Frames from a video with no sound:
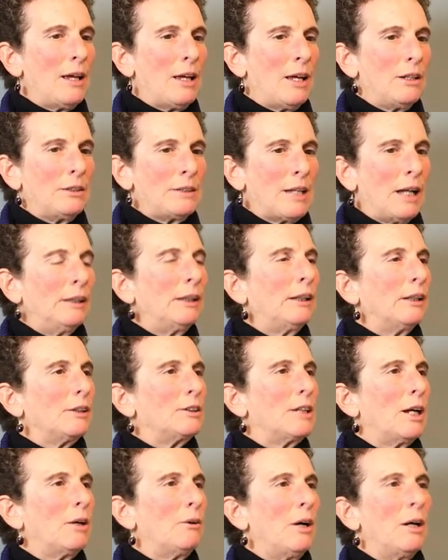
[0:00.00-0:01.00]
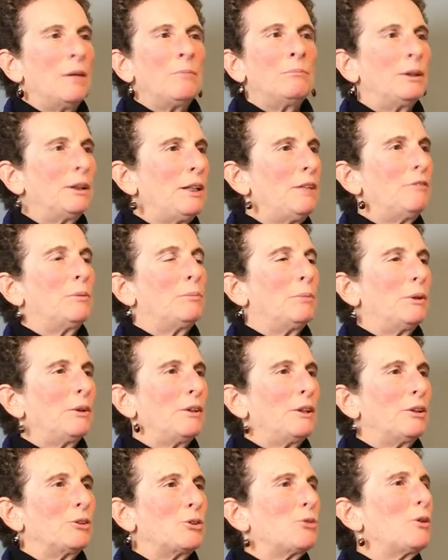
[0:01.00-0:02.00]
telling us how unbelievable
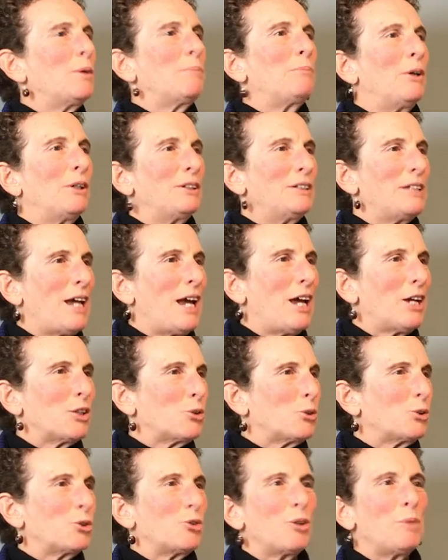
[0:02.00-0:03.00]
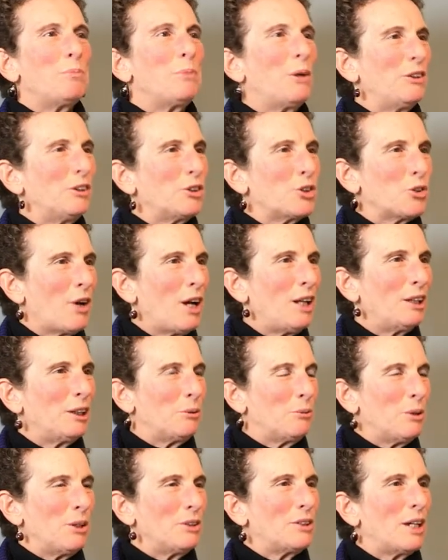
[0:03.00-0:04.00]
their trip on Dash or trip on the trolley
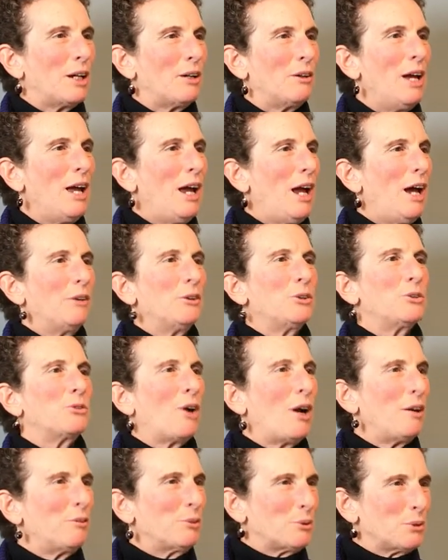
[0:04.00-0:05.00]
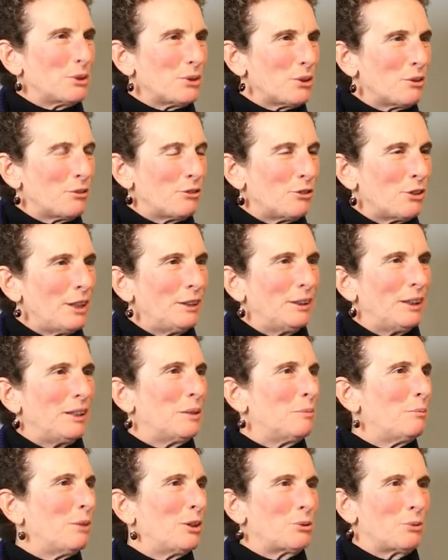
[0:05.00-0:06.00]
was, how the driver was so friendly and
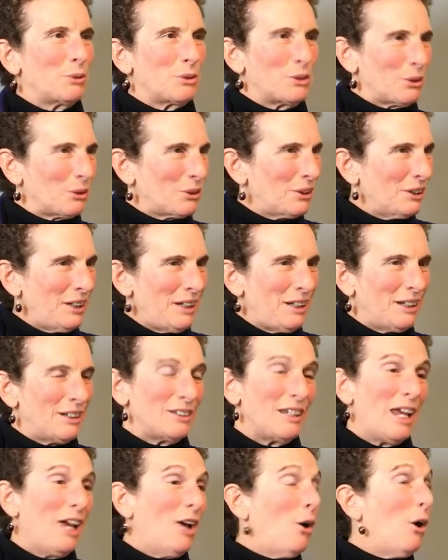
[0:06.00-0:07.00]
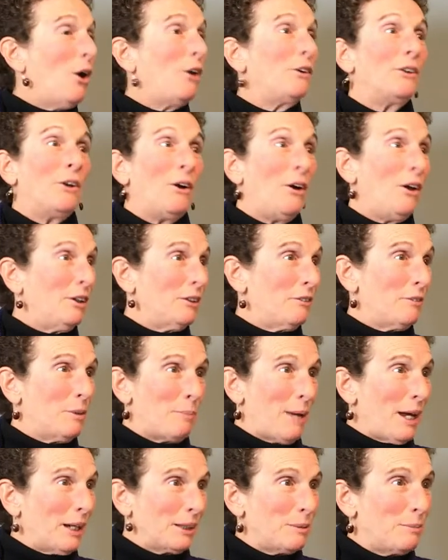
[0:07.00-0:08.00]
the bus was so clean, and all of the
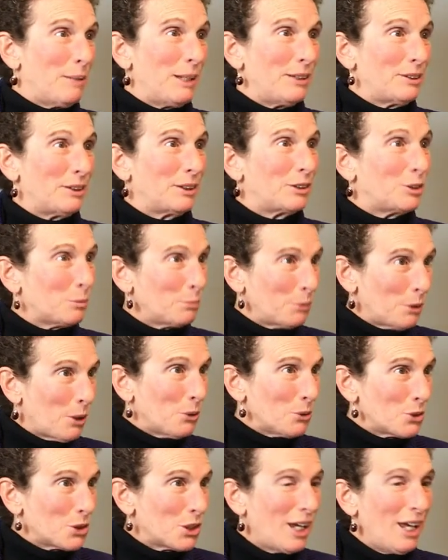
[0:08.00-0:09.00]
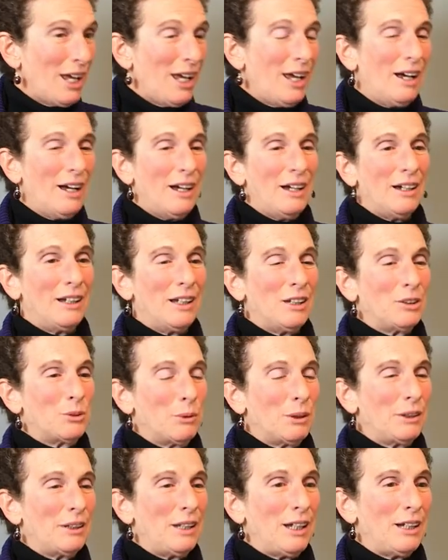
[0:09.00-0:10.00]
back to basics approach is
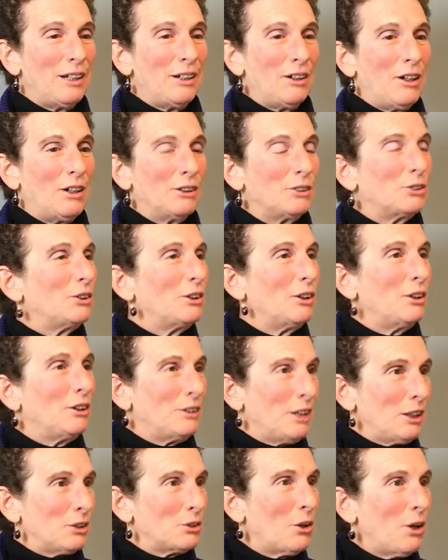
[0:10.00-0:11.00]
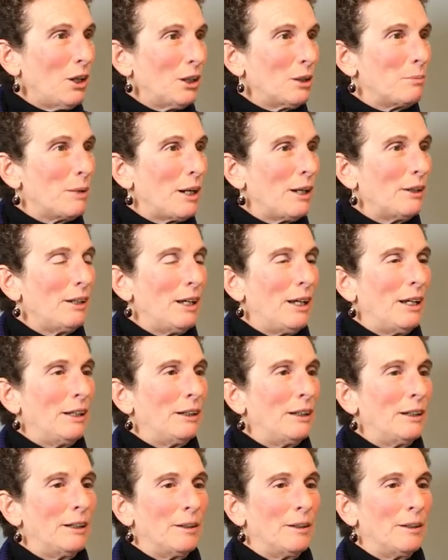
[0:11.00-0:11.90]
what they talk about. And